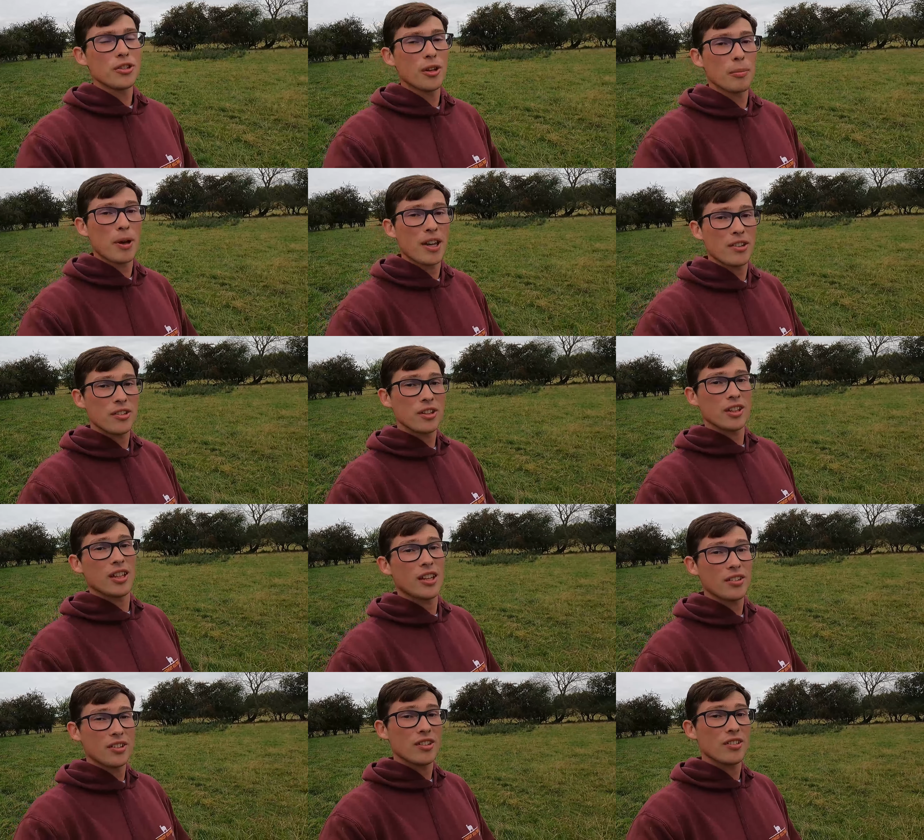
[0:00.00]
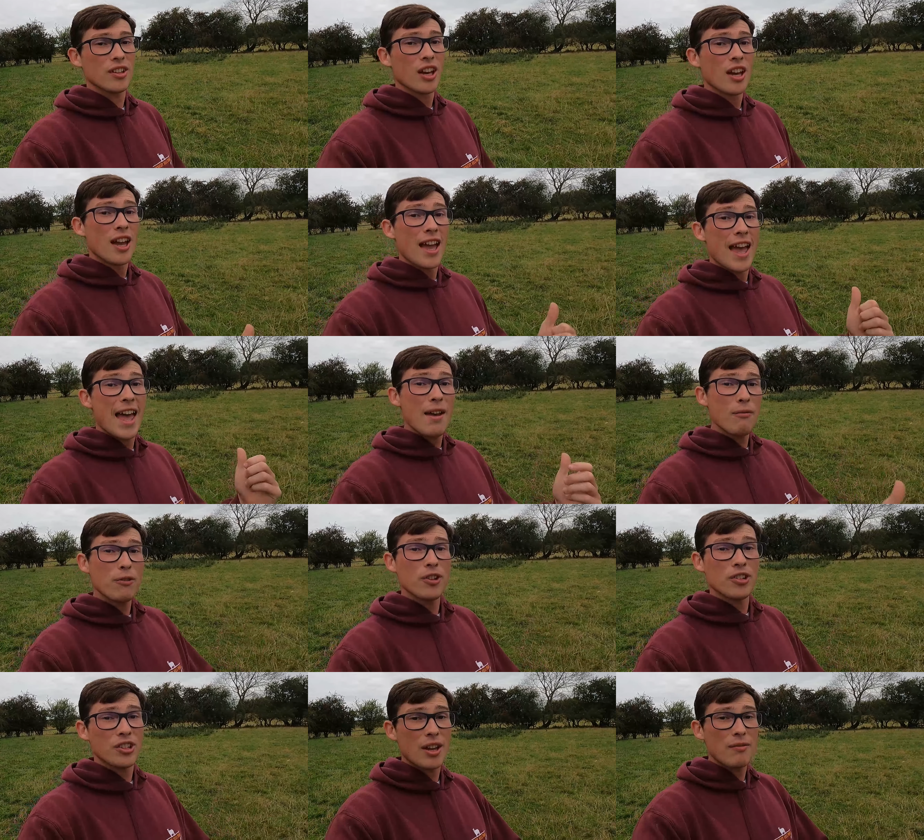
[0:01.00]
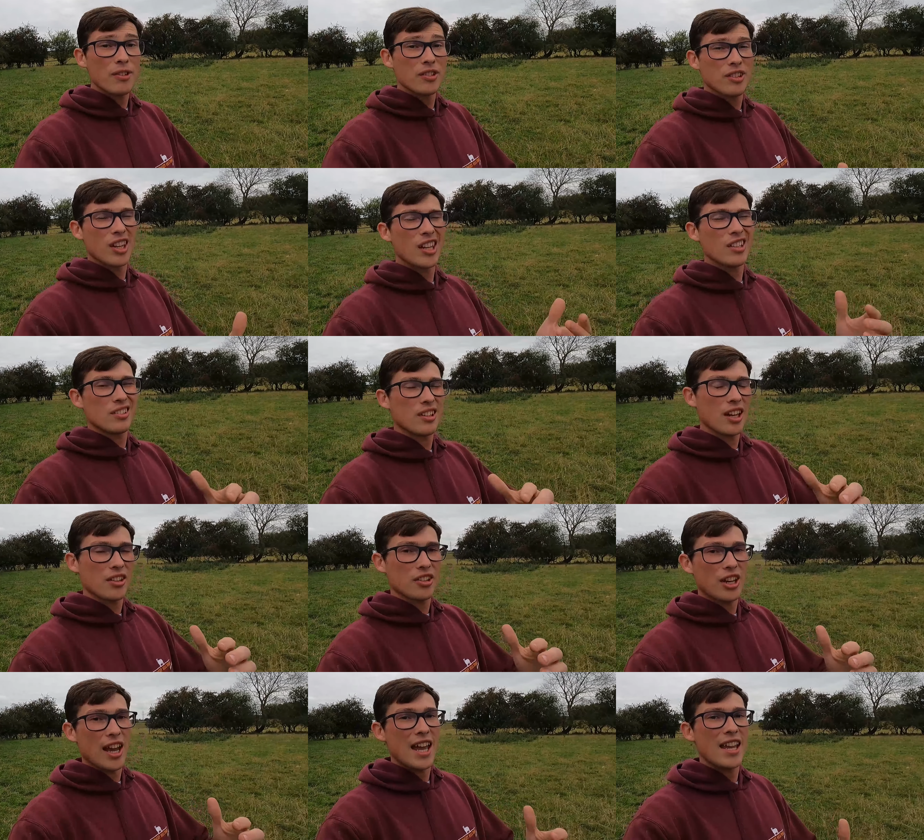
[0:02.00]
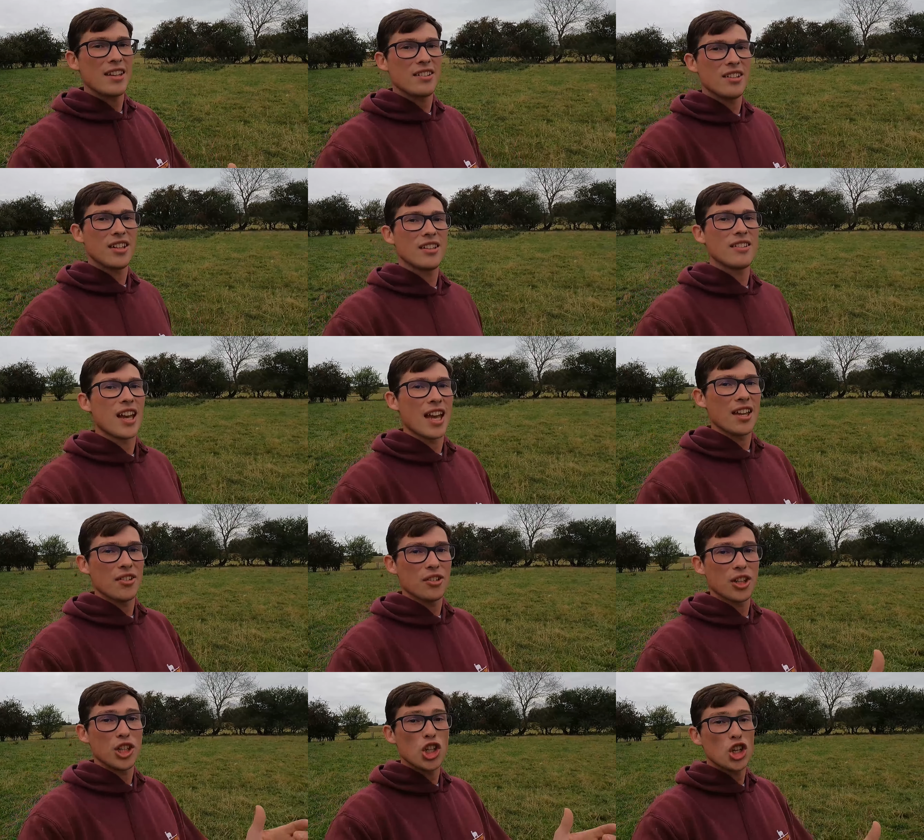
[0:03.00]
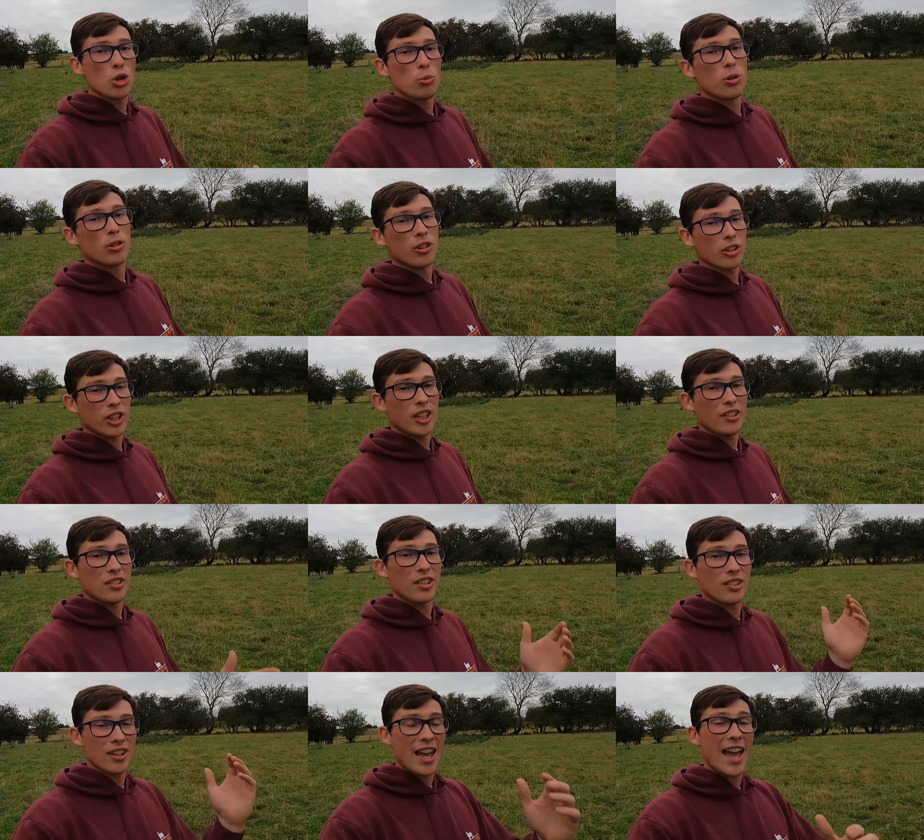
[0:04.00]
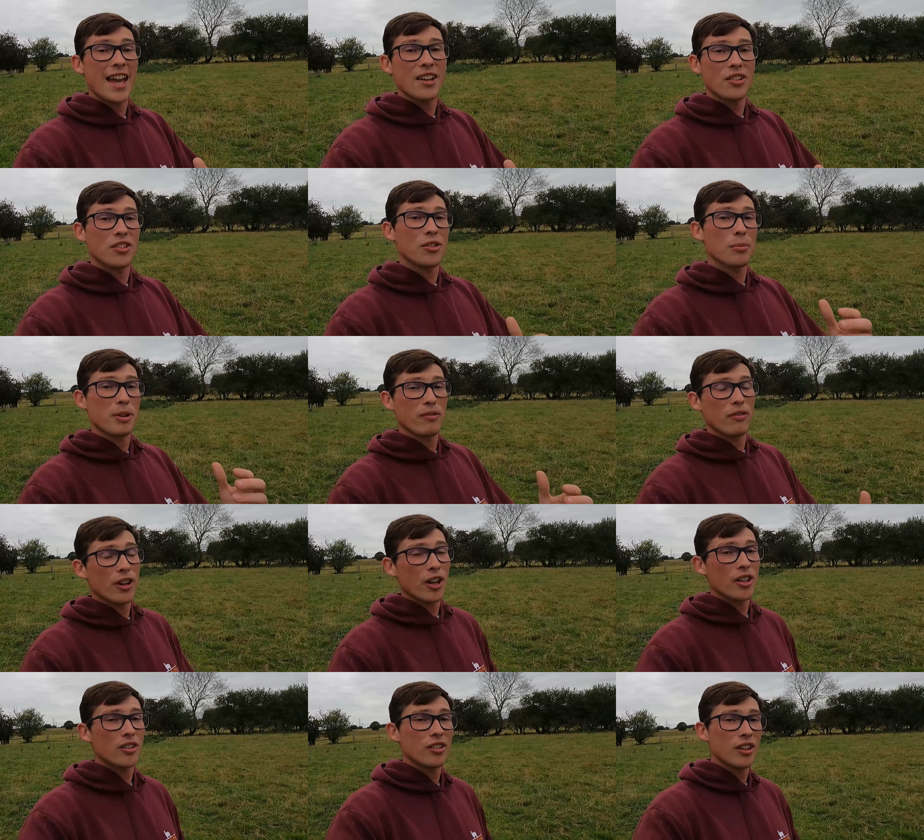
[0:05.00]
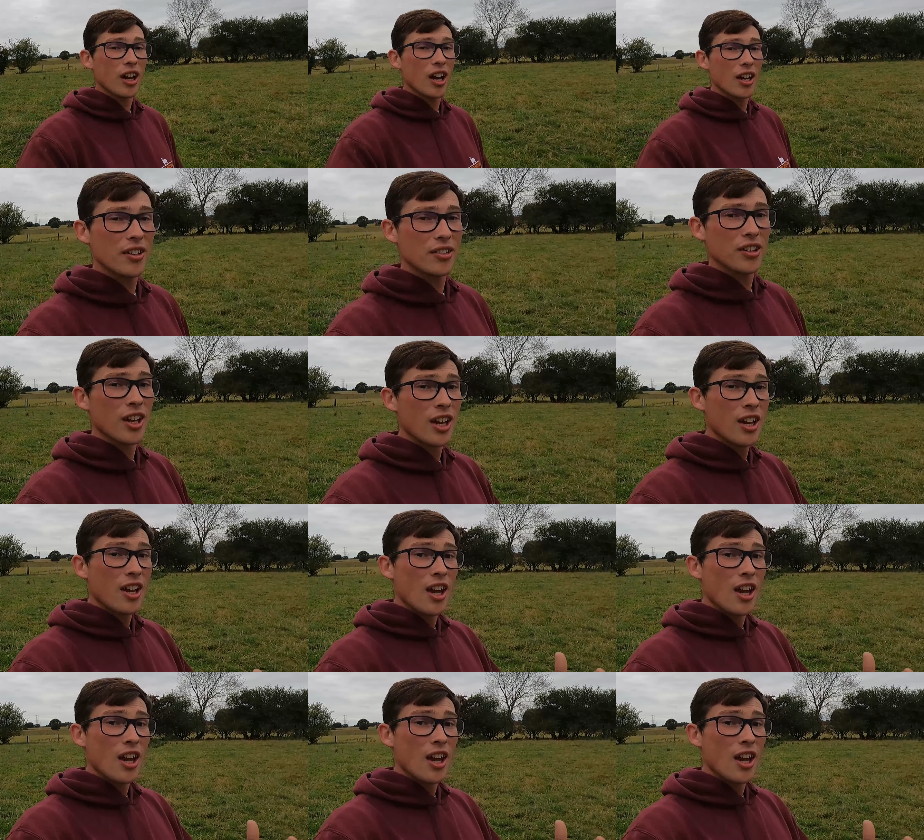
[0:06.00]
so basically this is every 17 slash 18 days the ewe will release its eggs to be fertilised.